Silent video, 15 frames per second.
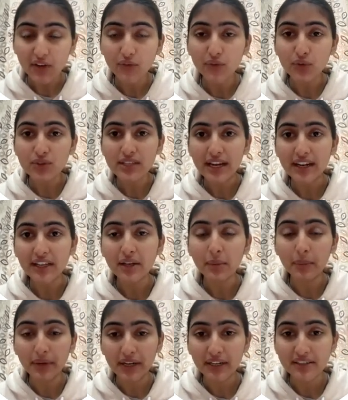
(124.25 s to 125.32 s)
of you sending
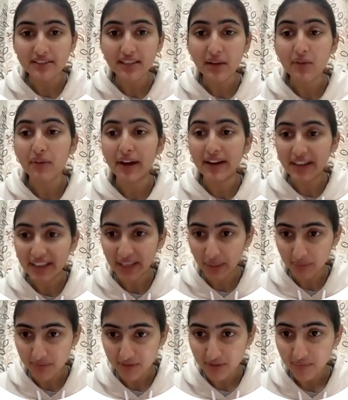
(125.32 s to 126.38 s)
updates them via
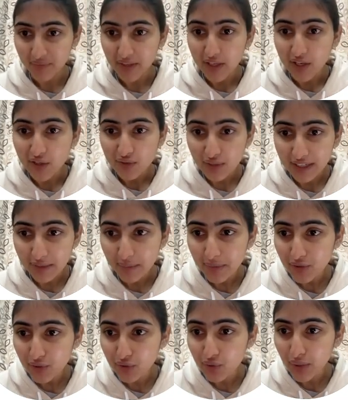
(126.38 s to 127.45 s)
DMs. So let me
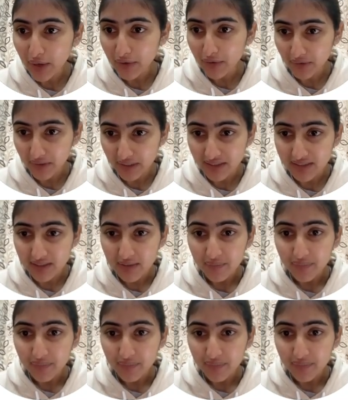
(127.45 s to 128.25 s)
show you how it works.